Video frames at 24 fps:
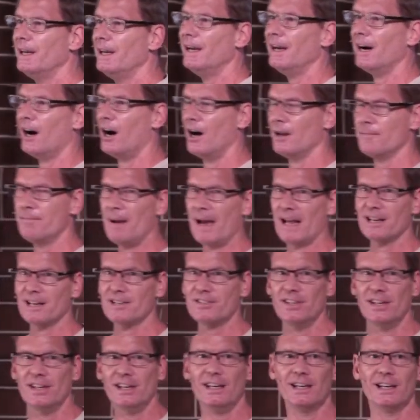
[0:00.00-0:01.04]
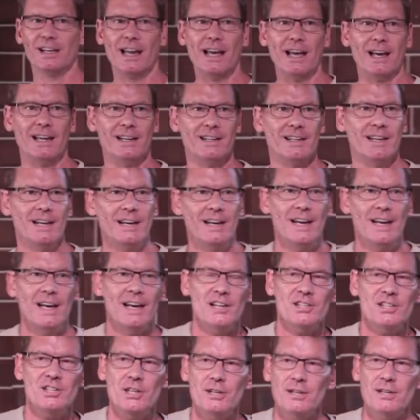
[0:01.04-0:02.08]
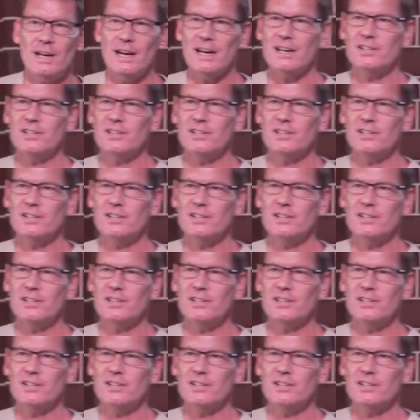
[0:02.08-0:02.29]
on Palestinian land. She